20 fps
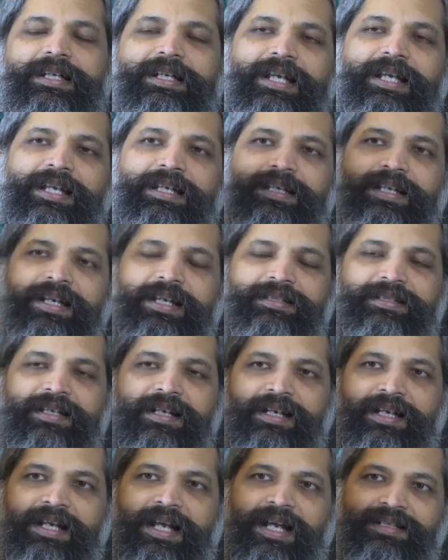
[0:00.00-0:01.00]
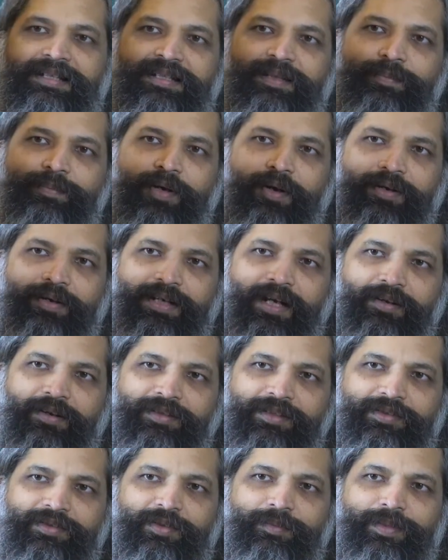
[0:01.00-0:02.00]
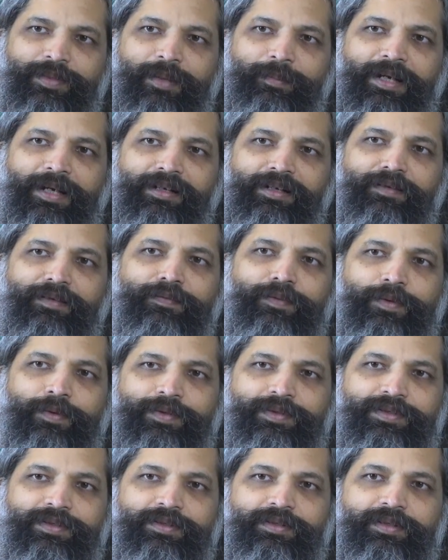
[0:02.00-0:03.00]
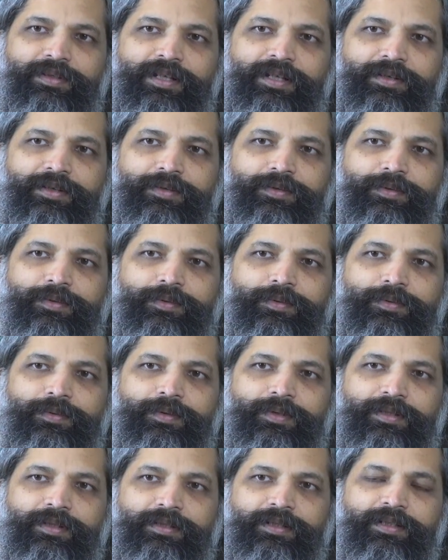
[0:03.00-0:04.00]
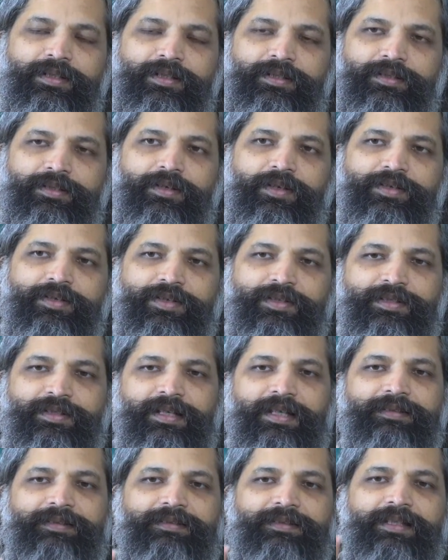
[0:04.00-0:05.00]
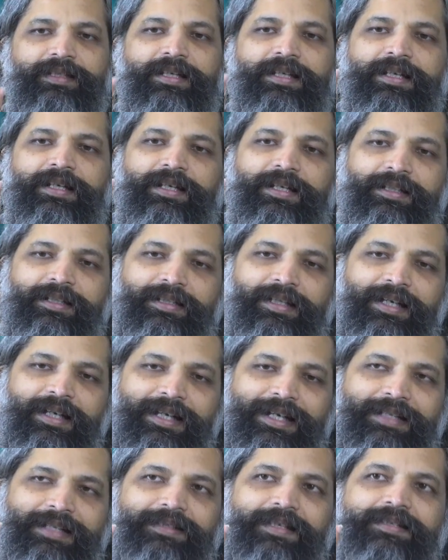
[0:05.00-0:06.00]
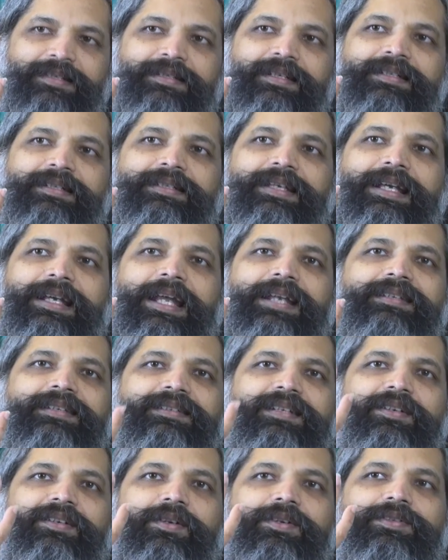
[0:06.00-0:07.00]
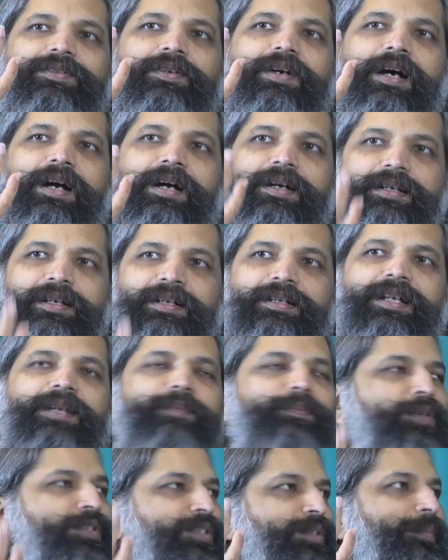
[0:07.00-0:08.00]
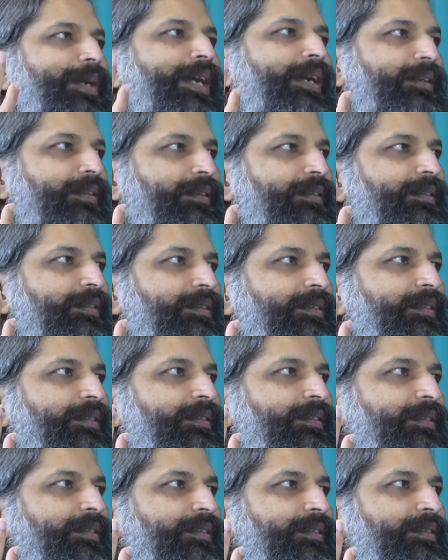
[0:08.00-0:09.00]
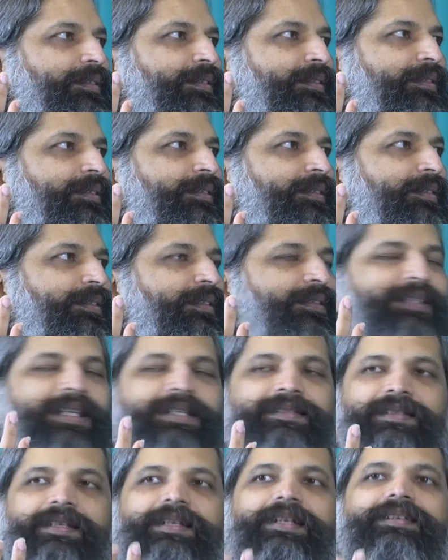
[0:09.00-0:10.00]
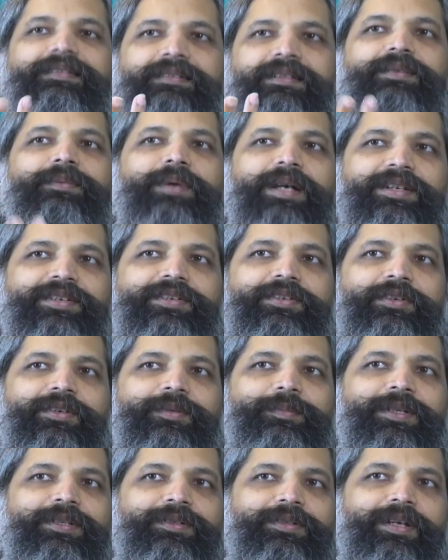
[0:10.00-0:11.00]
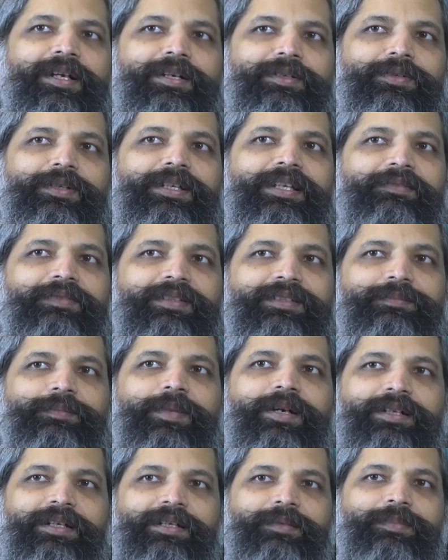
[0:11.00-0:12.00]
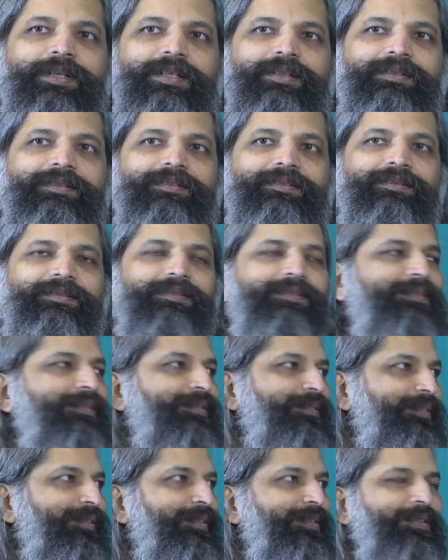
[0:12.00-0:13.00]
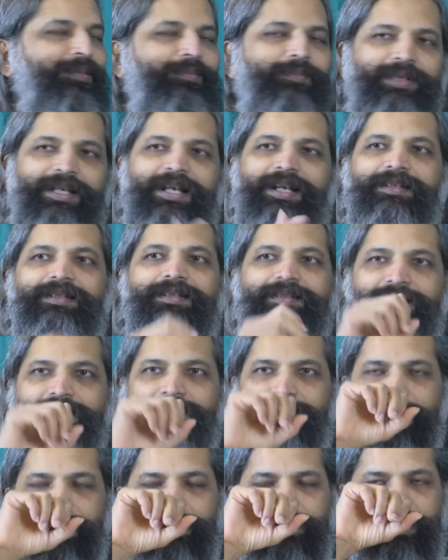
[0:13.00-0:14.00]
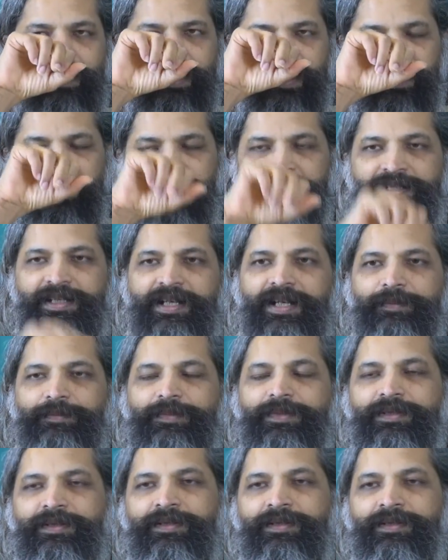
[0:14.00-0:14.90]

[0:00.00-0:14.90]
increasingly, as they brought down the supramental force into the earth consciousness, the resistance against it also hardened and pushed back. That's the reason why Sri Aurobindo had to leave his body, because we had this discussion another time.